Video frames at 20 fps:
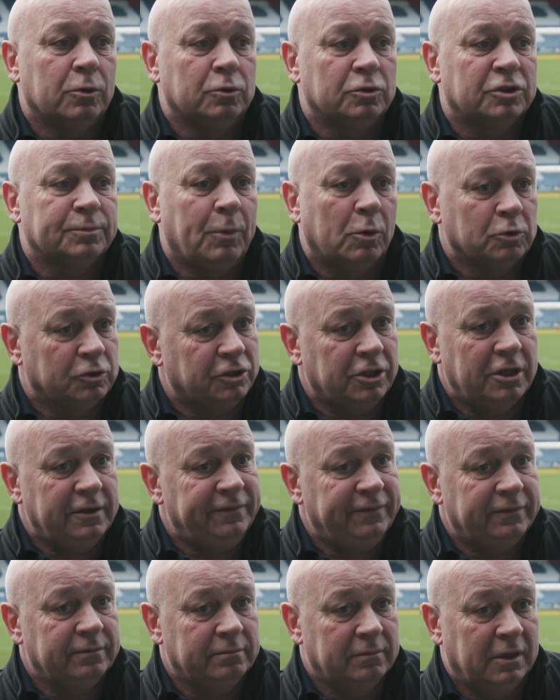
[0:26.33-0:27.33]
called Sports
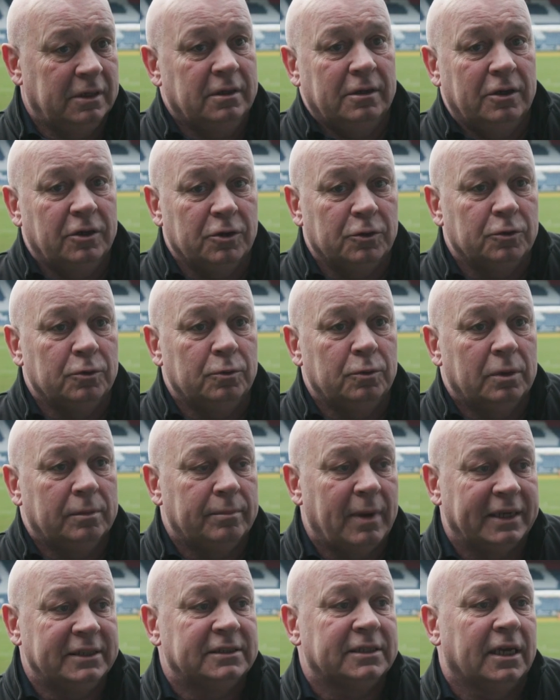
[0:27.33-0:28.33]
Turf, who
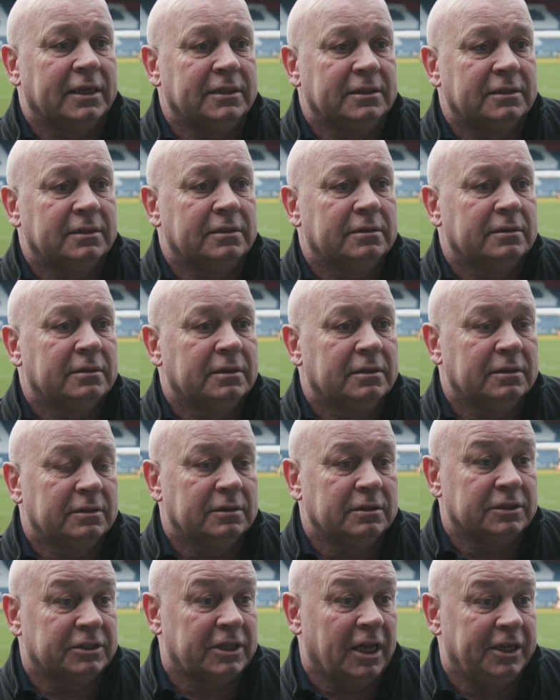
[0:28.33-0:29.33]
maintained
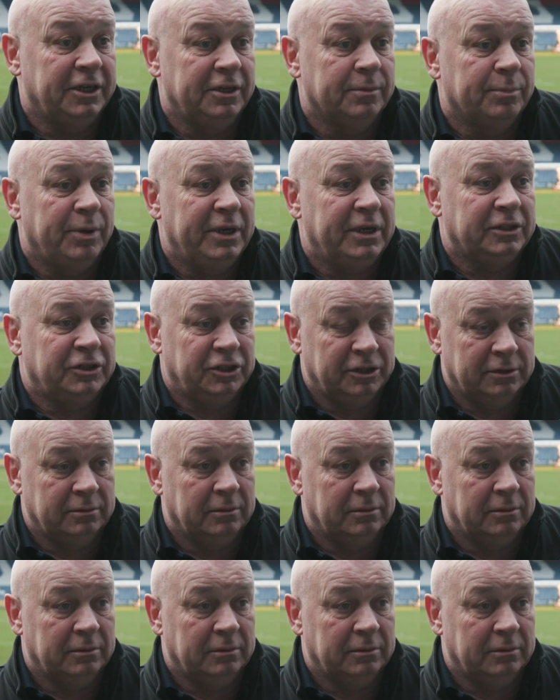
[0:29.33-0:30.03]
the stadium pitch,